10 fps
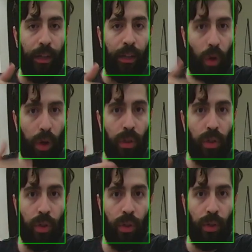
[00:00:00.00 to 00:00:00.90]

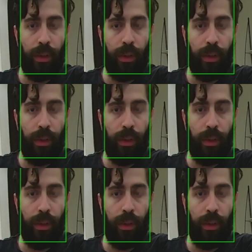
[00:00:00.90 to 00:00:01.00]
also